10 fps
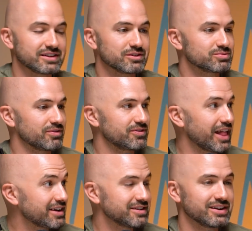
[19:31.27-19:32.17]
is
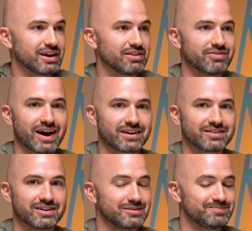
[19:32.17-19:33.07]
reflected in the fact
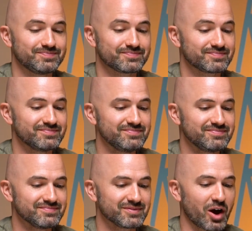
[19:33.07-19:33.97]
that
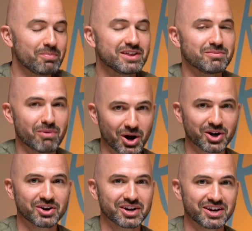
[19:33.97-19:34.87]
I'll be the
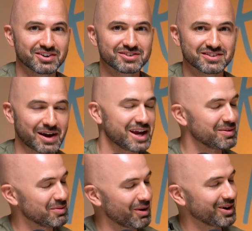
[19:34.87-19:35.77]
marketer here, since I am
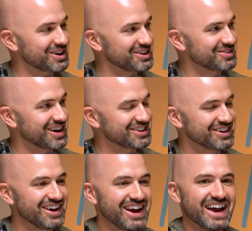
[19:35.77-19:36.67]
the marketing
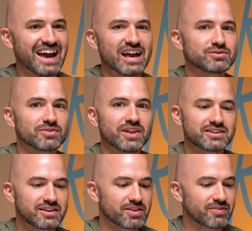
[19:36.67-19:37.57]
director. It's
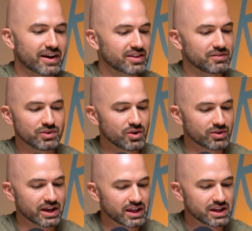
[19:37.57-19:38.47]
reflected in the fact that if you go
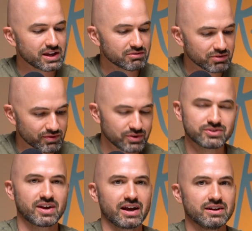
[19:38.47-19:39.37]
to any review
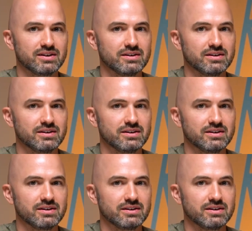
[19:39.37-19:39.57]
site,